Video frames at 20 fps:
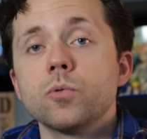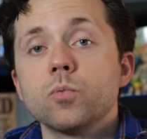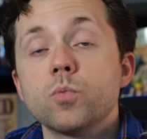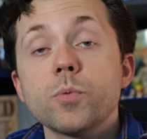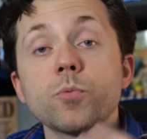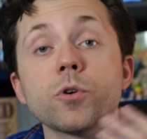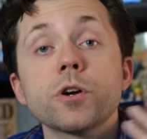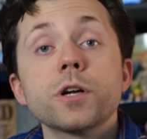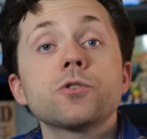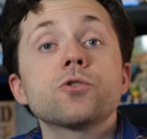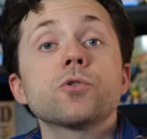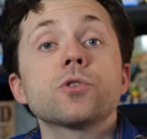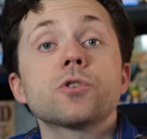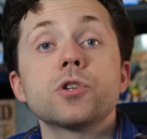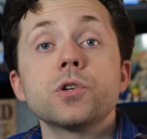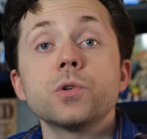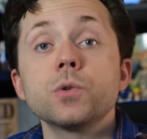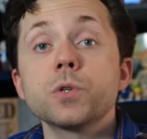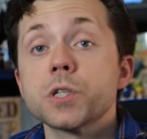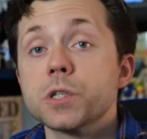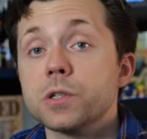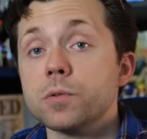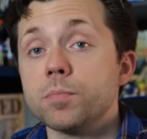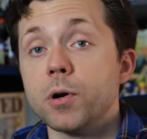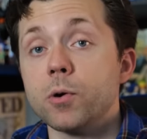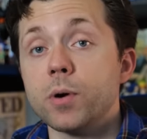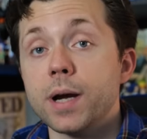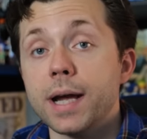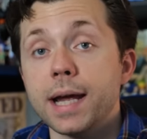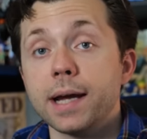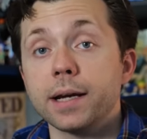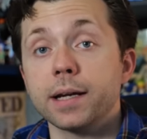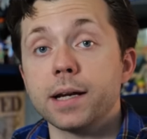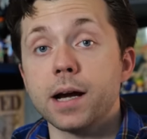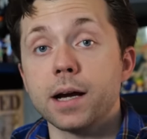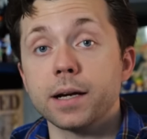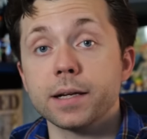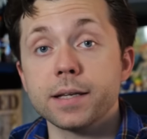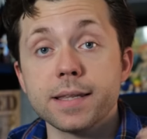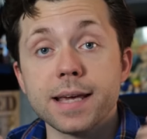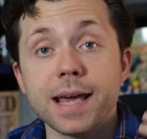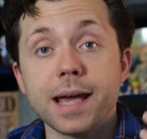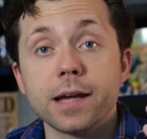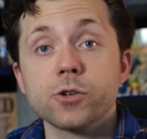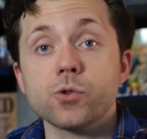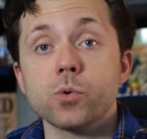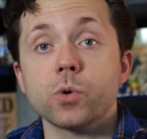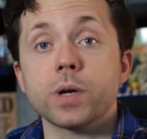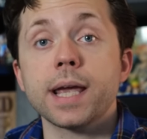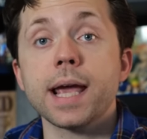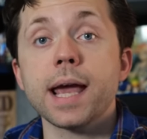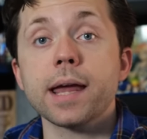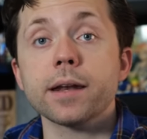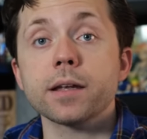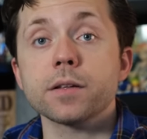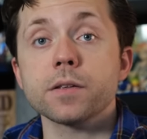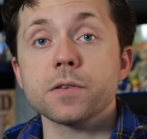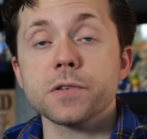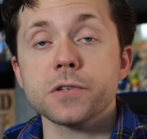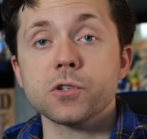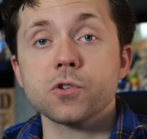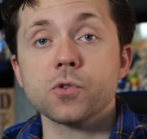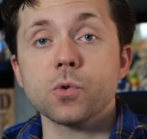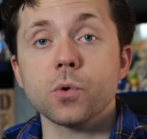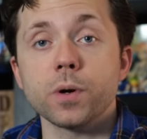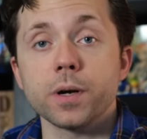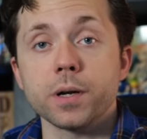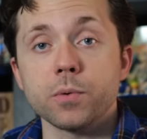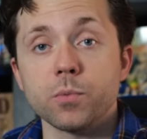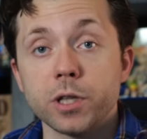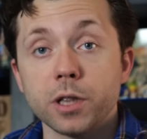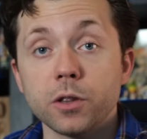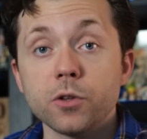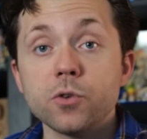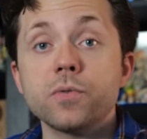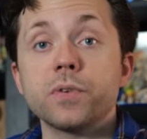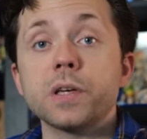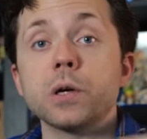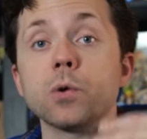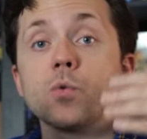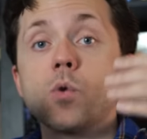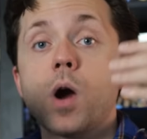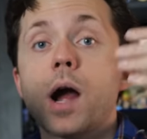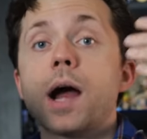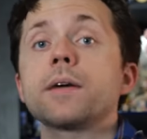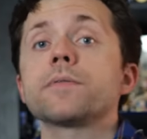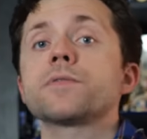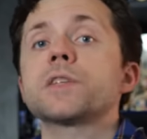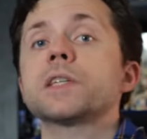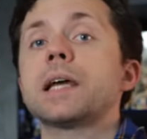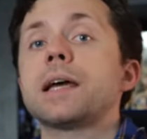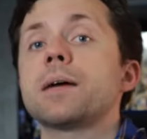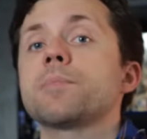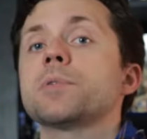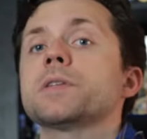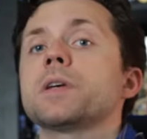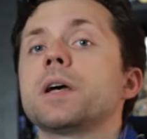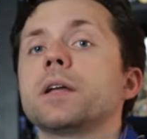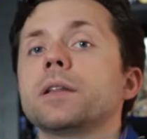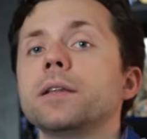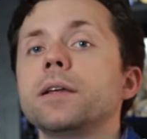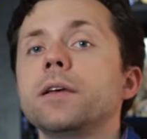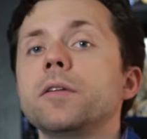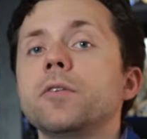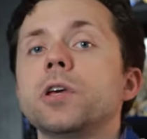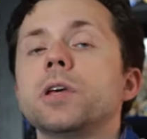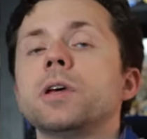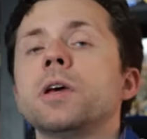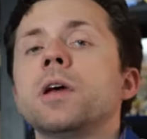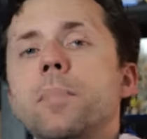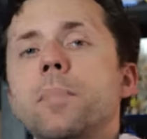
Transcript: When we're introduced to BOA Hancock in the actual canon of the story, when Luffy arrives at Amazon Lily,